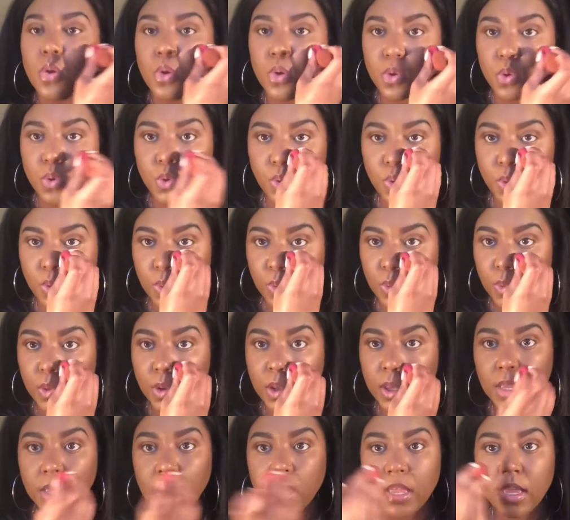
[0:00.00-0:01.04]
who,
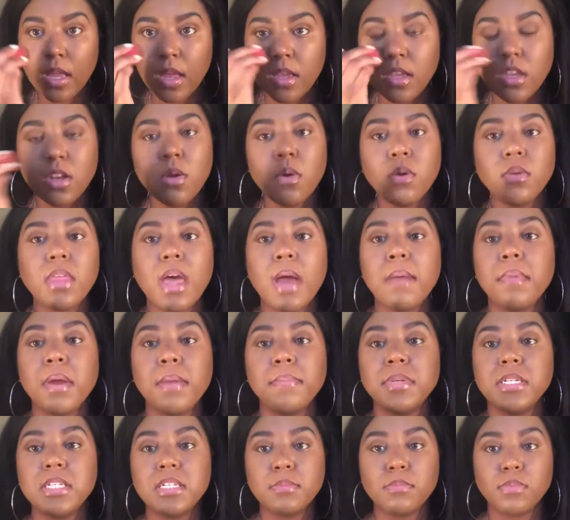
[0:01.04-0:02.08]
that might
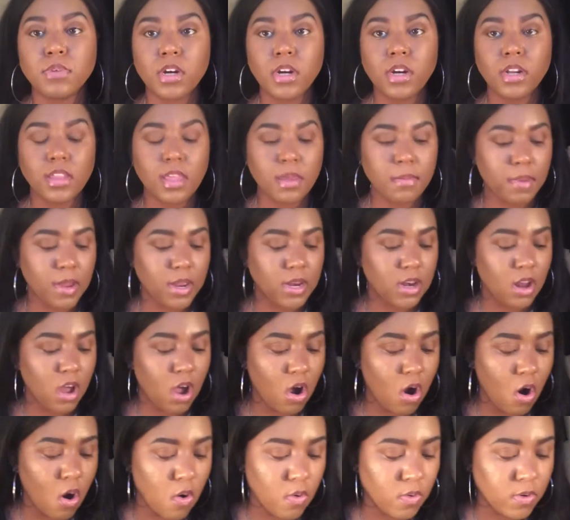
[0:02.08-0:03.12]
be temporary. They might not
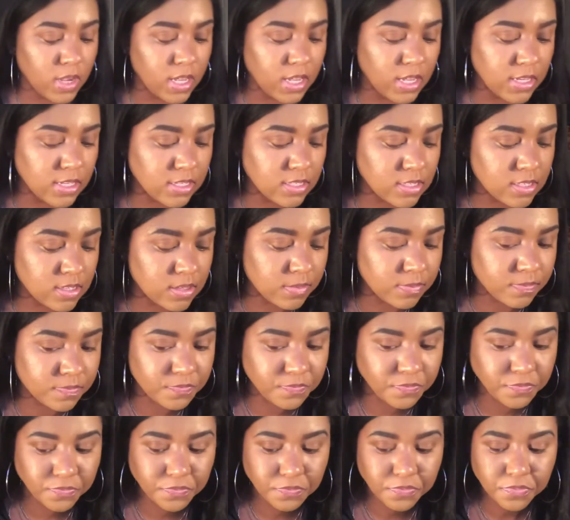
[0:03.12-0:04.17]
always
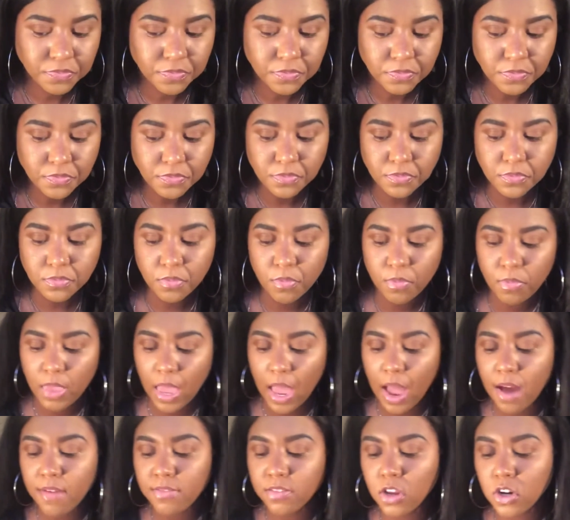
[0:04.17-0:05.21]

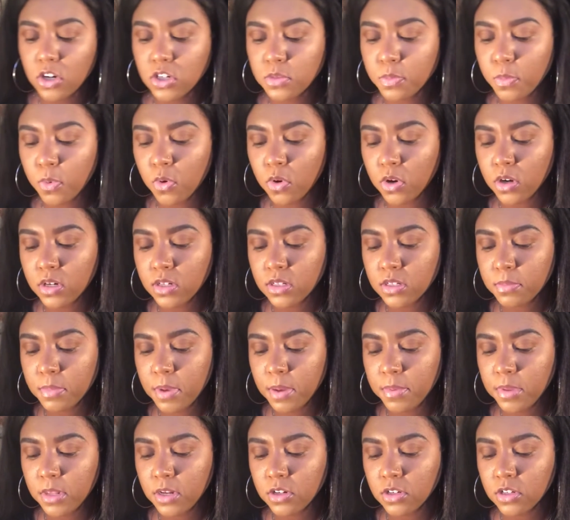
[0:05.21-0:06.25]
have large pores.
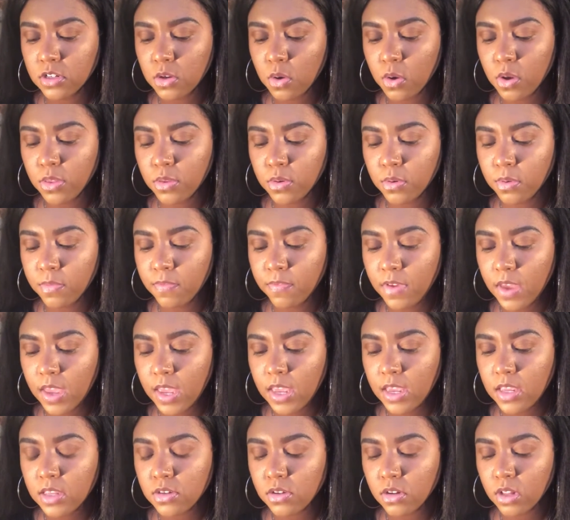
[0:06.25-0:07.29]
Maybe they're just going through a
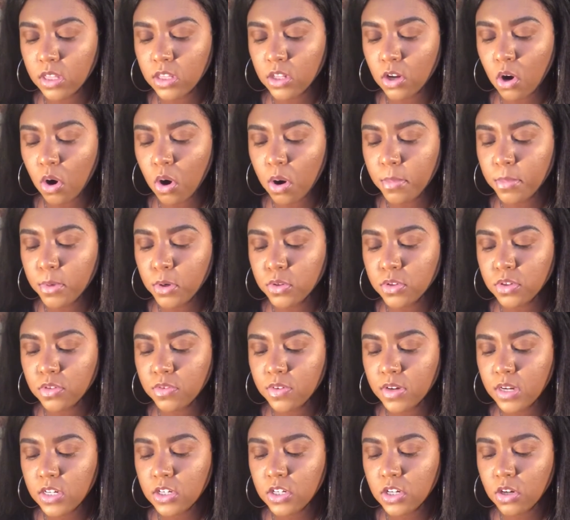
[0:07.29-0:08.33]
phase, or like their hormones are
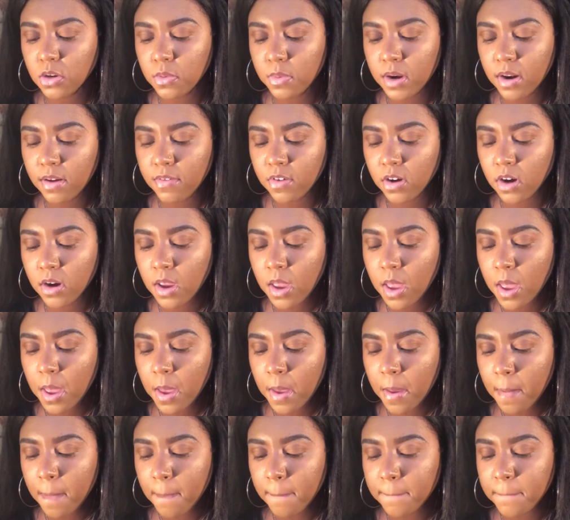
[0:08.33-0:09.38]
raging or whatever.
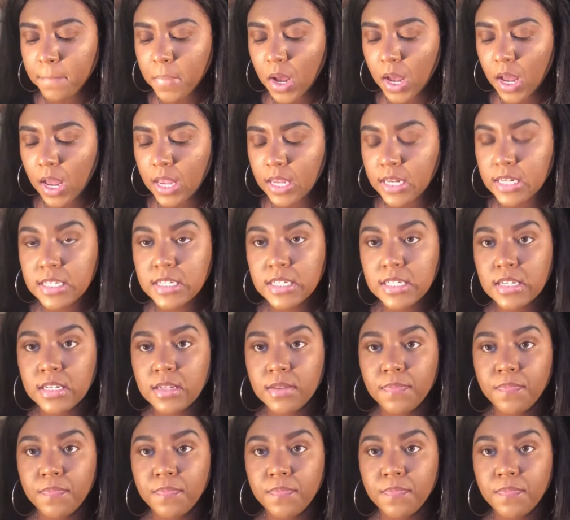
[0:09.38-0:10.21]
But